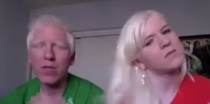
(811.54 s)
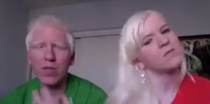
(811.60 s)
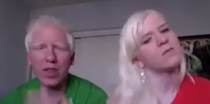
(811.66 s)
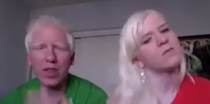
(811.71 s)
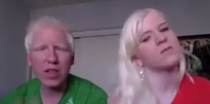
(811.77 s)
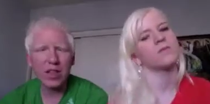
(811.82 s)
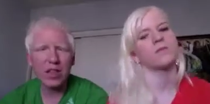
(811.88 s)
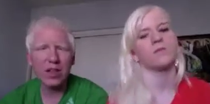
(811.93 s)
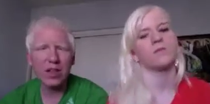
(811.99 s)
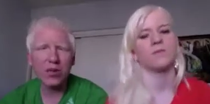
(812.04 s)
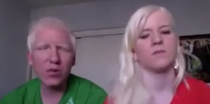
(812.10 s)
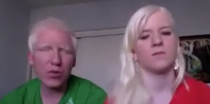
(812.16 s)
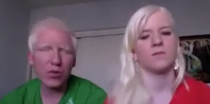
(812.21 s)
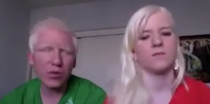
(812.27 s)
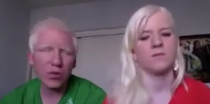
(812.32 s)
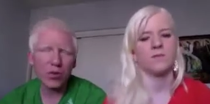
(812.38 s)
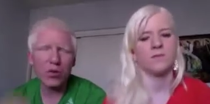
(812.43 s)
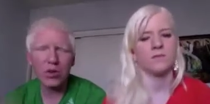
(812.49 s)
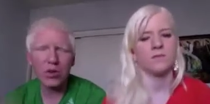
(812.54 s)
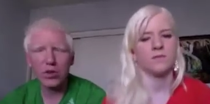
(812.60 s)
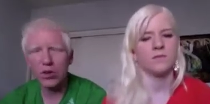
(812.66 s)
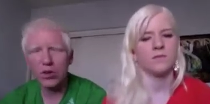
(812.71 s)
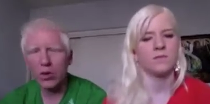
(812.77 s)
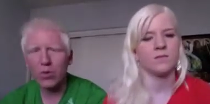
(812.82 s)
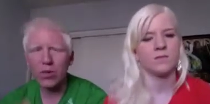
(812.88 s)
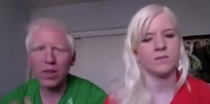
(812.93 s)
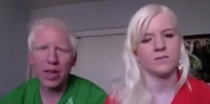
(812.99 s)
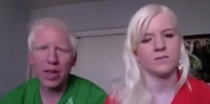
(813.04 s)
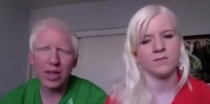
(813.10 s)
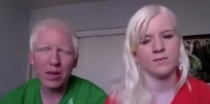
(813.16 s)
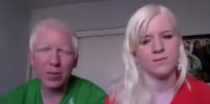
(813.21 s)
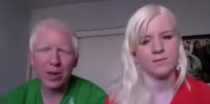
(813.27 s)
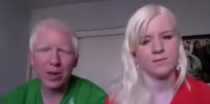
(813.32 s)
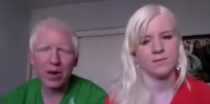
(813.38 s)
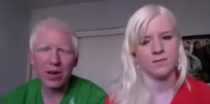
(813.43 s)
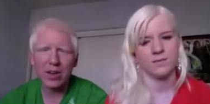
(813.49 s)
Speaker 1: things that you do and don't like
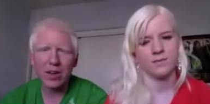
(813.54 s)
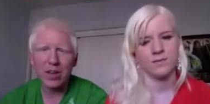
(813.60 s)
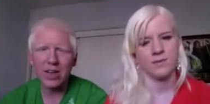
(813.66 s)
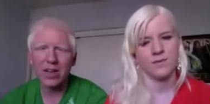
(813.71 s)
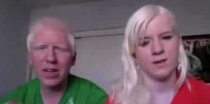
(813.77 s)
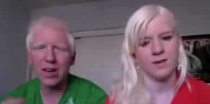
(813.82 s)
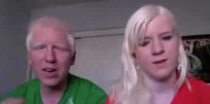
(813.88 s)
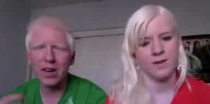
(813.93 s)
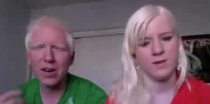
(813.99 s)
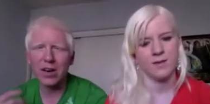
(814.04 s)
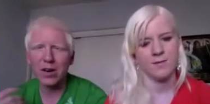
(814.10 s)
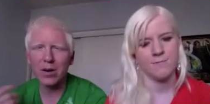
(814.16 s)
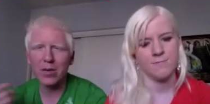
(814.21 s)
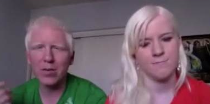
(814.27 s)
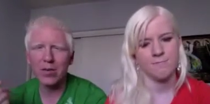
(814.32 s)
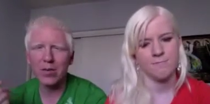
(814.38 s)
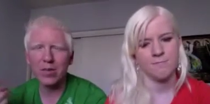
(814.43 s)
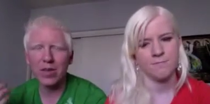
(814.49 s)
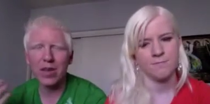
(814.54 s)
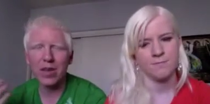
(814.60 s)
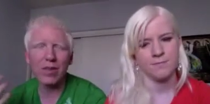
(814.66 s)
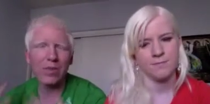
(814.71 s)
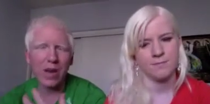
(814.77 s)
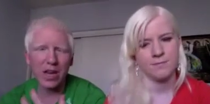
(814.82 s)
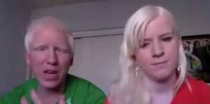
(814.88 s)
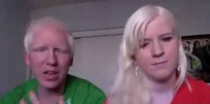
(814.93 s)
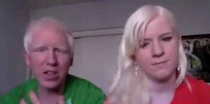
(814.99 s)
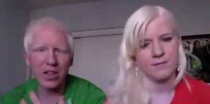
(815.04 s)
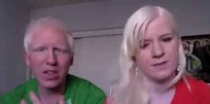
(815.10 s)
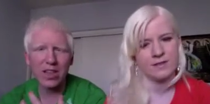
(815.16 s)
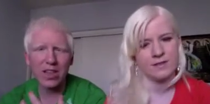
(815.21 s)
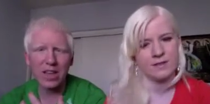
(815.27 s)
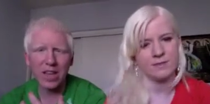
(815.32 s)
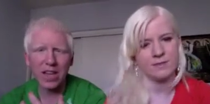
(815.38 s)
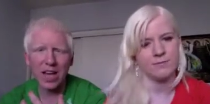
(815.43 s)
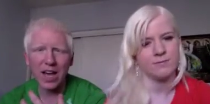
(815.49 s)
about it, um, advantages
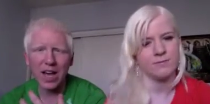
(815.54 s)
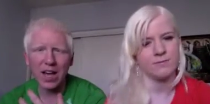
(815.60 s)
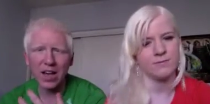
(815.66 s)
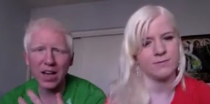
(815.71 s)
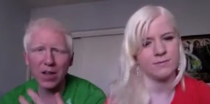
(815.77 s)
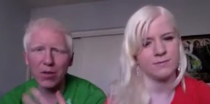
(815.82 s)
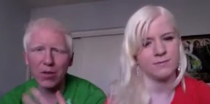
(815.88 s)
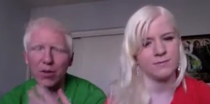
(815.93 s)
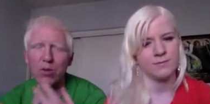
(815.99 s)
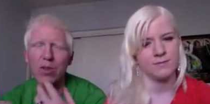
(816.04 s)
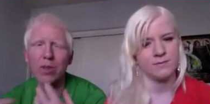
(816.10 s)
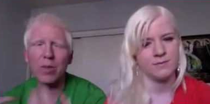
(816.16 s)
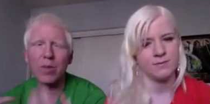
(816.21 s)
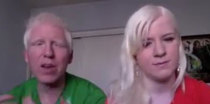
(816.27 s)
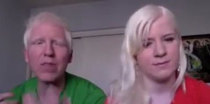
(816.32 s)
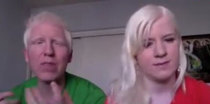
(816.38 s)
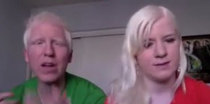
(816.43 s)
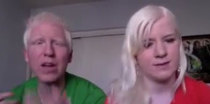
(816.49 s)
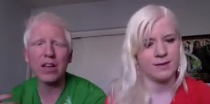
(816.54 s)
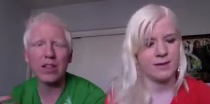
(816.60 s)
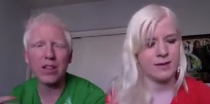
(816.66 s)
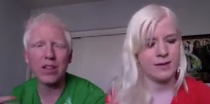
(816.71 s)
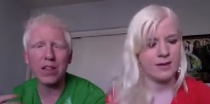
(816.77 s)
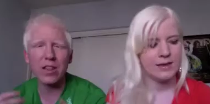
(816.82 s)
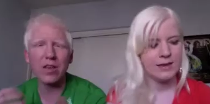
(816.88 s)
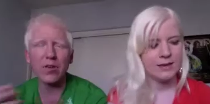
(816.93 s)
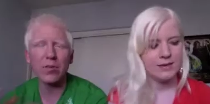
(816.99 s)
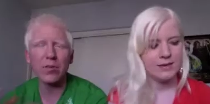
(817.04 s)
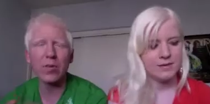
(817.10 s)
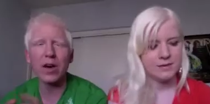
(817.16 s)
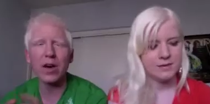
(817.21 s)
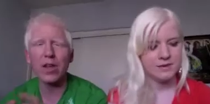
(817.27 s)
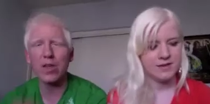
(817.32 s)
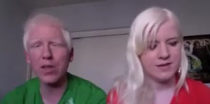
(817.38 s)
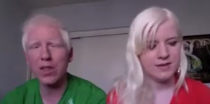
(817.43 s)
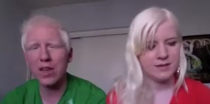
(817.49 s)
that it has, or some advantages that you
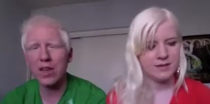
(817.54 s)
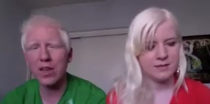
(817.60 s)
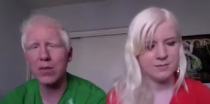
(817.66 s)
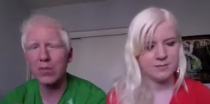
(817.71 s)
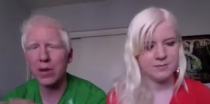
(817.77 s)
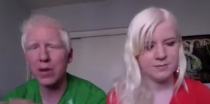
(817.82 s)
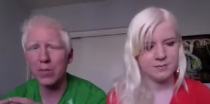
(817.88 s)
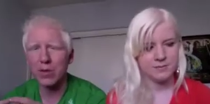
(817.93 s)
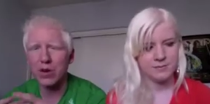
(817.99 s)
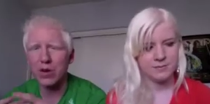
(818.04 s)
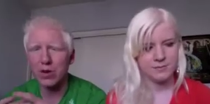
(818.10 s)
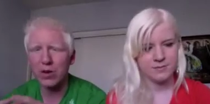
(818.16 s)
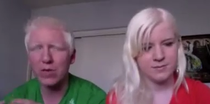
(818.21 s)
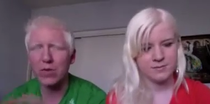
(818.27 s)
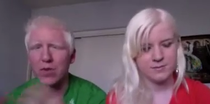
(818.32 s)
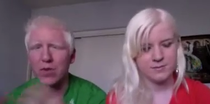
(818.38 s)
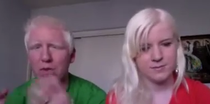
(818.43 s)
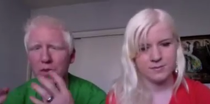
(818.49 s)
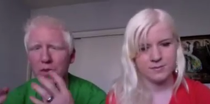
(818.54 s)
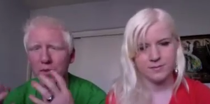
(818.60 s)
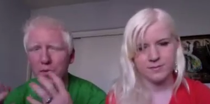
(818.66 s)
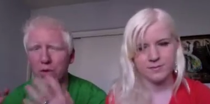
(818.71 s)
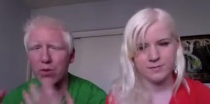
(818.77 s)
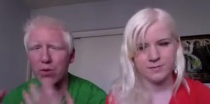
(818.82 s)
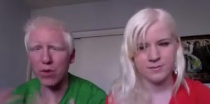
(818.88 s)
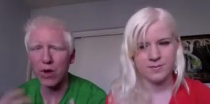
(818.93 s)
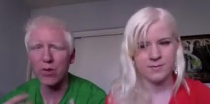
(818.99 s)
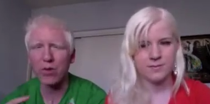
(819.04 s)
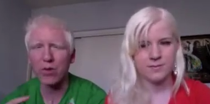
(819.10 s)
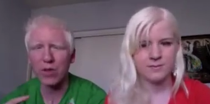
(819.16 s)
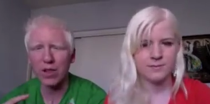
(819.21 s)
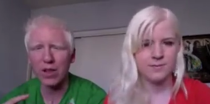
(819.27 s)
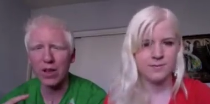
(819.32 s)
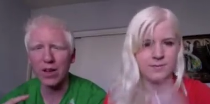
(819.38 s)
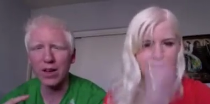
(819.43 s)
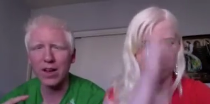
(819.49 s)
might think might be good for for drivers
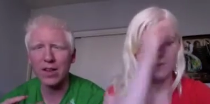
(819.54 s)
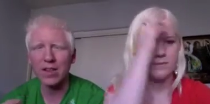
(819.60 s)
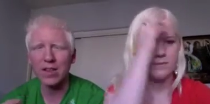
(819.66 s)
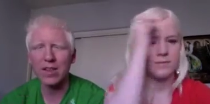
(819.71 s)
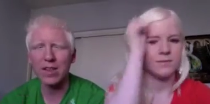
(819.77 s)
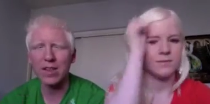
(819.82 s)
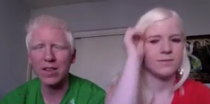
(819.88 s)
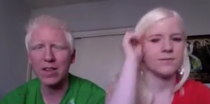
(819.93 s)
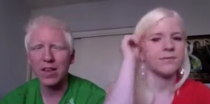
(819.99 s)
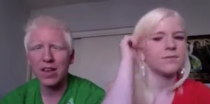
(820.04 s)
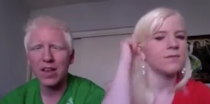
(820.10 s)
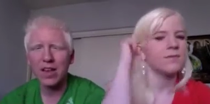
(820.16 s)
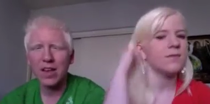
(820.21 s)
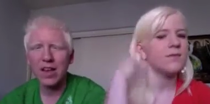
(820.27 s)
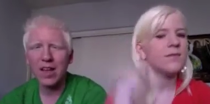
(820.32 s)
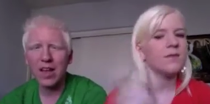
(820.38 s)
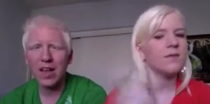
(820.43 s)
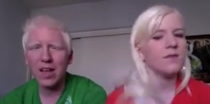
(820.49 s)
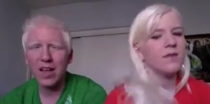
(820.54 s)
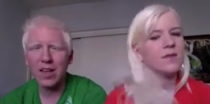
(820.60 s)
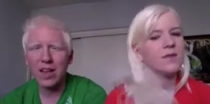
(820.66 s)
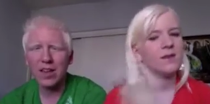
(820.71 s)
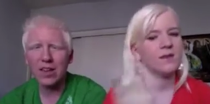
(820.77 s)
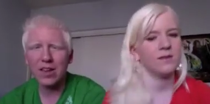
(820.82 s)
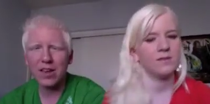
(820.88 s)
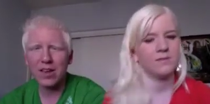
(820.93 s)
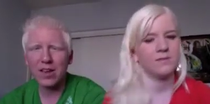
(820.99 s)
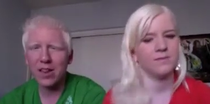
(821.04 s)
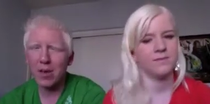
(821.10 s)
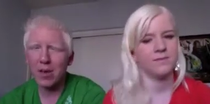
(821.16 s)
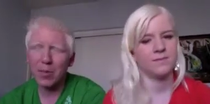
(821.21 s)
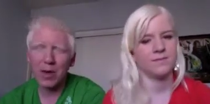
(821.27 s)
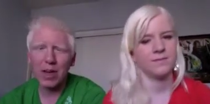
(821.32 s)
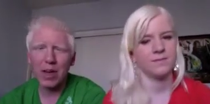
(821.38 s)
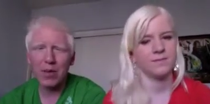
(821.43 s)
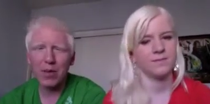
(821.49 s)
like us, and uh, that
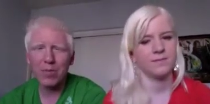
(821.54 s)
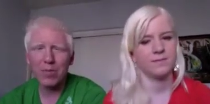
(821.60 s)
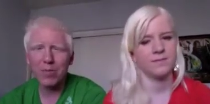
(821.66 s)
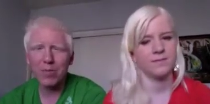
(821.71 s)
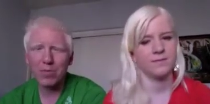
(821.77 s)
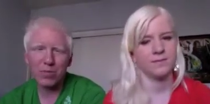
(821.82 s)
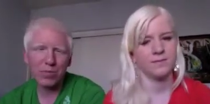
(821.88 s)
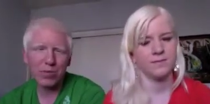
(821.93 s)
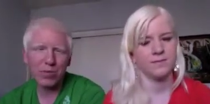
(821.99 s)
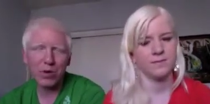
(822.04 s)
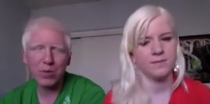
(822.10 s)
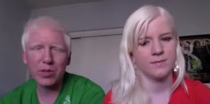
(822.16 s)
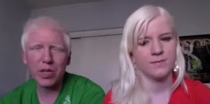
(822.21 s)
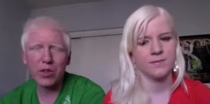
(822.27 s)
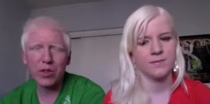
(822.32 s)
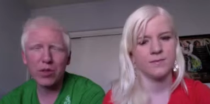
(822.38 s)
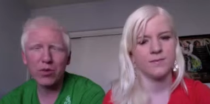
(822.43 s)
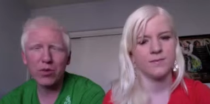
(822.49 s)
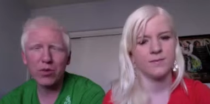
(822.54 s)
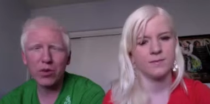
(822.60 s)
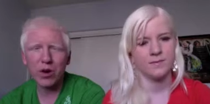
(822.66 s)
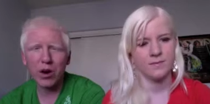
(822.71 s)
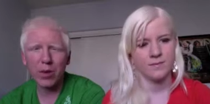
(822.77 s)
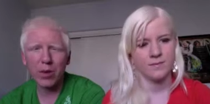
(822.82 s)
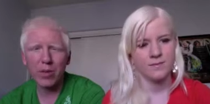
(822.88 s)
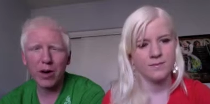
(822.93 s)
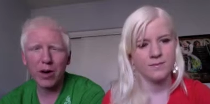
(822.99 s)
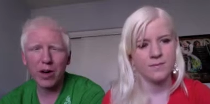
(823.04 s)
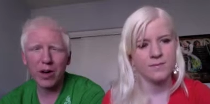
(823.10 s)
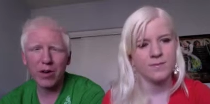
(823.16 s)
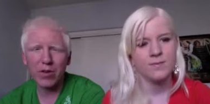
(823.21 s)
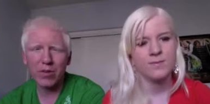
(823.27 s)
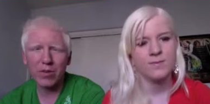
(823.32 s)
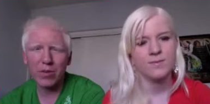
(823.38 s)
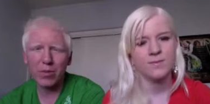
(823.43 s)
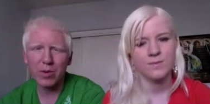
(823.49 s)
might help you know potential new car
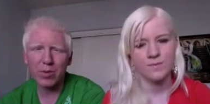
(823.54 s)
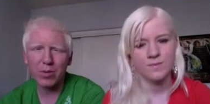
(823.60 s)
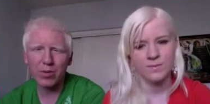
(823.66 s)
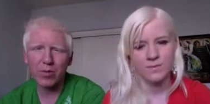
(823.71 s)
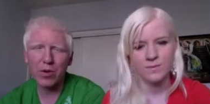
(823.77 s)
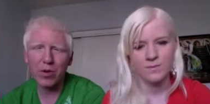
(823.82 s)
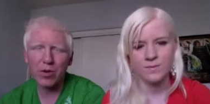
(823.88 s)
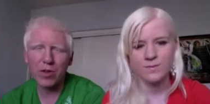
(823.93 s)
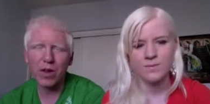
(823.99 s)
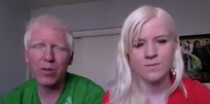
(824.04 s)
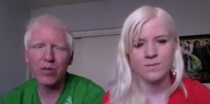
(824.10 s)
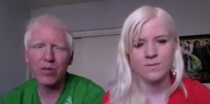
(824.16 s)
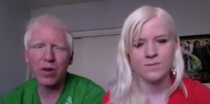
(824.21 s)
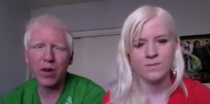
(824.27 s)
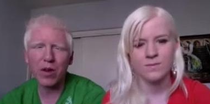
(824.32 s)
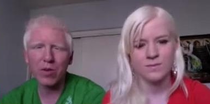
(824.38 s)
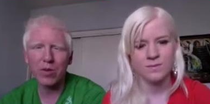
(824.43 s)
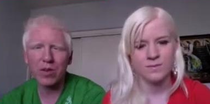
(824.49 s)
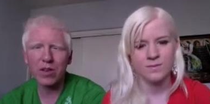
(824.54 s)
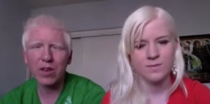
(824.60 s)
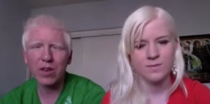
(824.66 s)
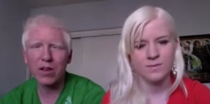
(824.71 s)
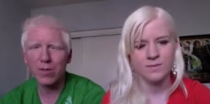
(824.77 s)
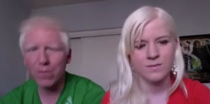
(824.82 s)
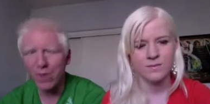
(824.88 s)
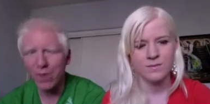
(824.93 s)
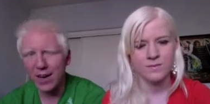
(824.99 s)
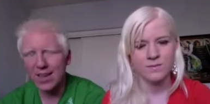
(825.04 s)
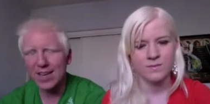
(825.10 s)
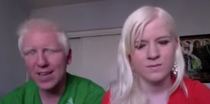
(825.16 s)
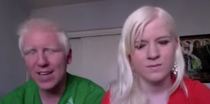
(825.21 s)
buyers or first time drivers kind of find an